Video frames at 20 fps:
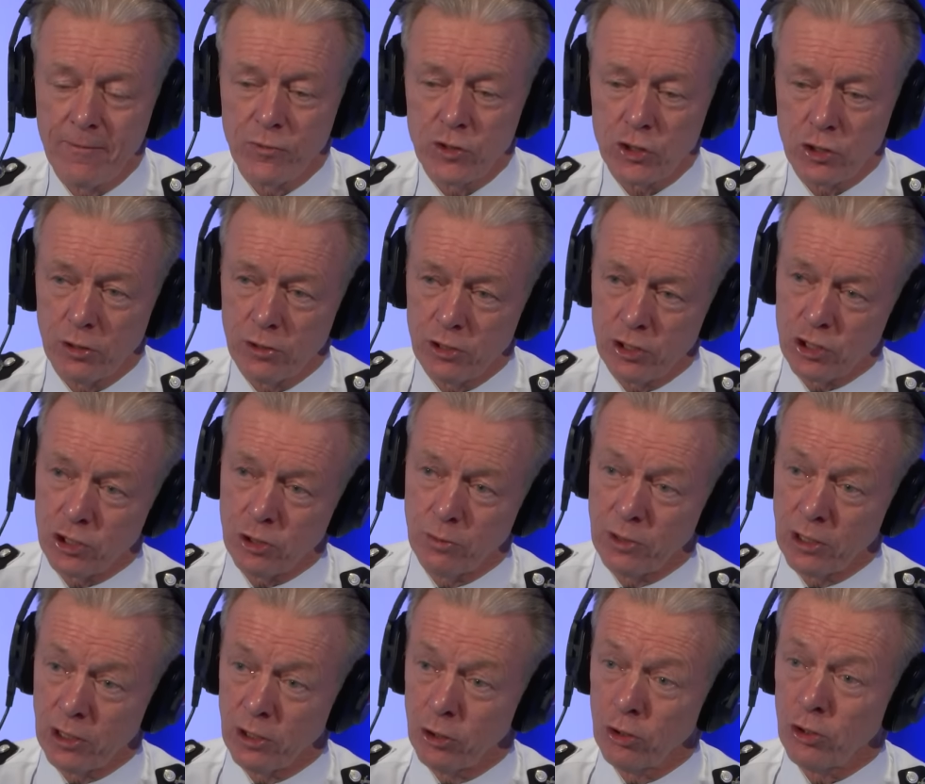So this is
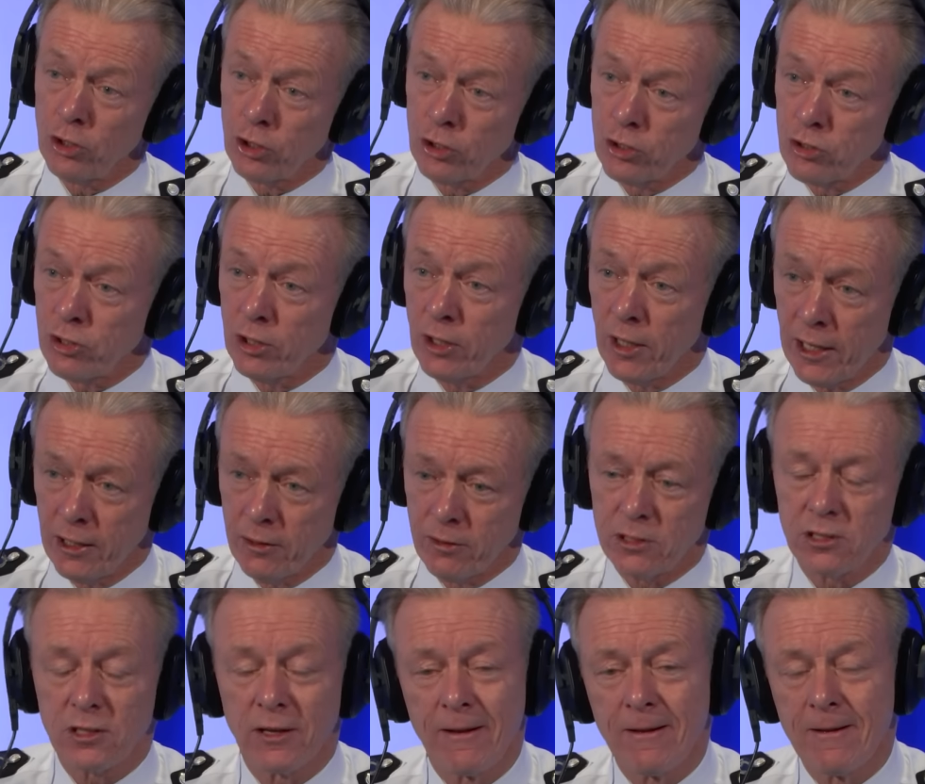something in another country, not
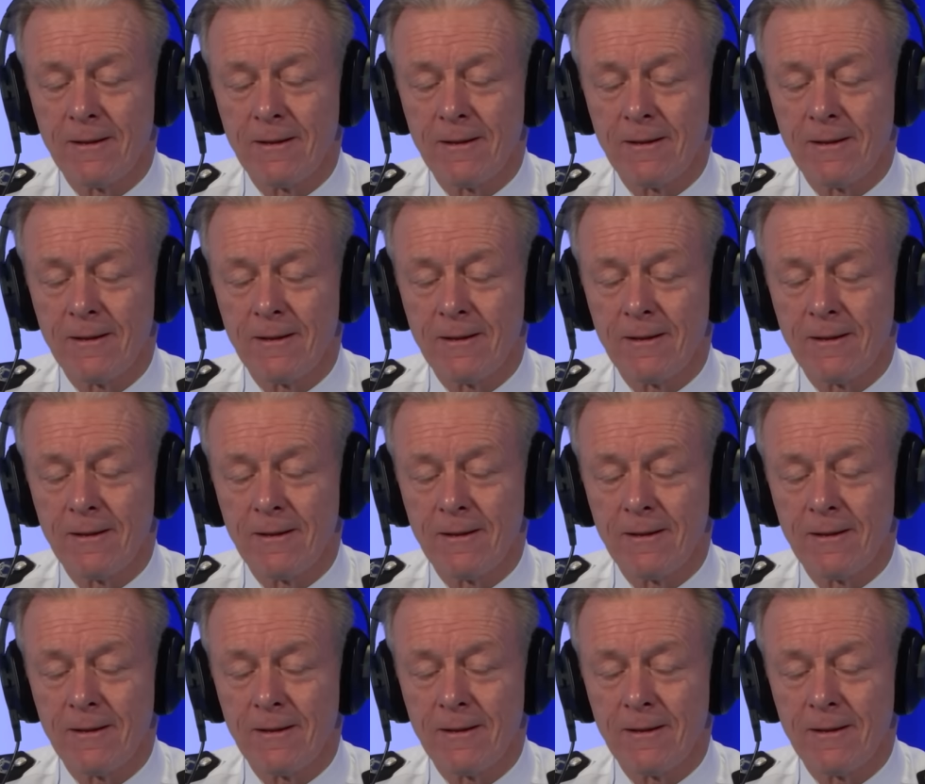ours.